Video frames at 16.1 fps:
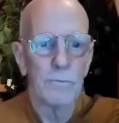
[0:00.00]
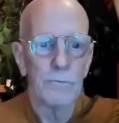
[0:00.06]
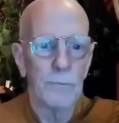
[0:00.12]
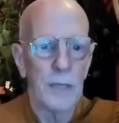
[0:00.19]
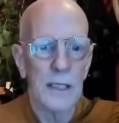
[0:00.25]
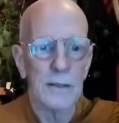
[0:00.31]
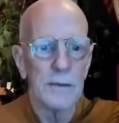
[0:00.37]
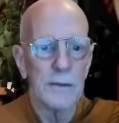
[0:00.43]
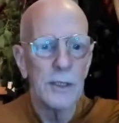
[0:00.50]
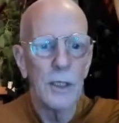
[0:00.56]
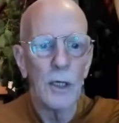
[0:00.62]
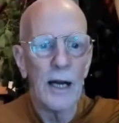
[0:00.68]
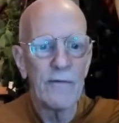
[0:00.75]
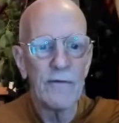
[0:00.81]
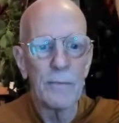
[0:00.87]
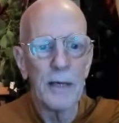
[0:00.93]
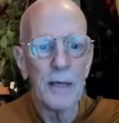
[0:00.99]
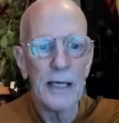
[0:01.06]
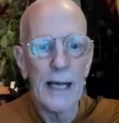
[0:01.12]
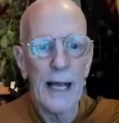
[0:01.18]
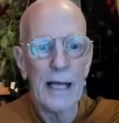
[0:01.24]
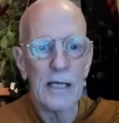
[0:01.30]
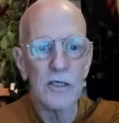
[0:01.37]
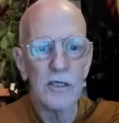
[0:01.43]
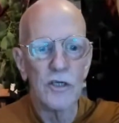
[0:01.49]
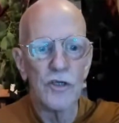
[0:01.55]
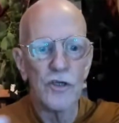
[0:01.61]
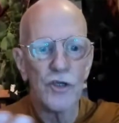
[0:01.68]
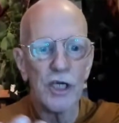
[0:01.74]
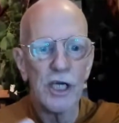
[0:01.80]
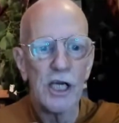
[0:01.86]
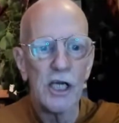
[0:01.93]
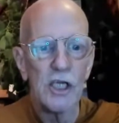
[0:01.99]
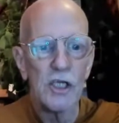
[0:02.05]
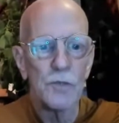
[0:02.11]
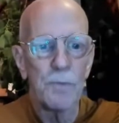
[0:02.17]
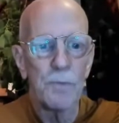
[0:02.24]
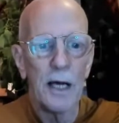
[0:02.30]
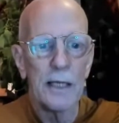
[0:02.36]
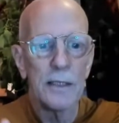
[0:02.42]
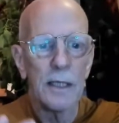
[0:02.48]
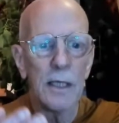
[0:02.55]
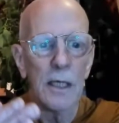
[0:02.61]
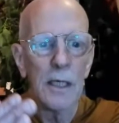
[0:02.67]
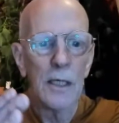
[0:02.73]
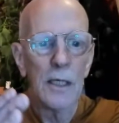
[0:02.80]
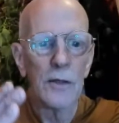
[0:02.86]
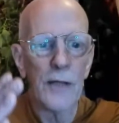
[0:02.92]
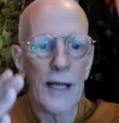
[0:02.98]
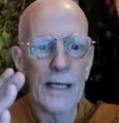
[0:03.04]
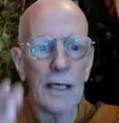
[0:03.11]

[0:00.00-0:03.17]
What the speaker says: But everybody has genes, but they